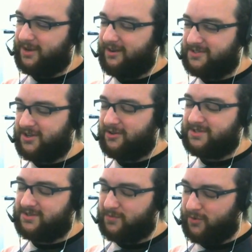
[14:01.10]
we're going to go
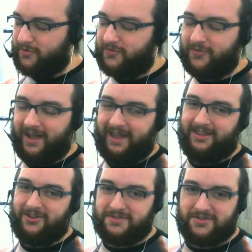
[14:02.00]
to the roof
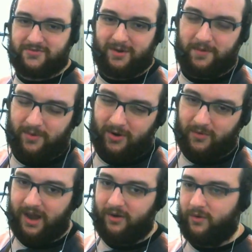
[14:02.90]
and use this rubber ball
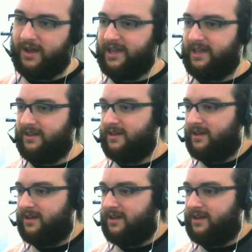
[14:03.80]
right away.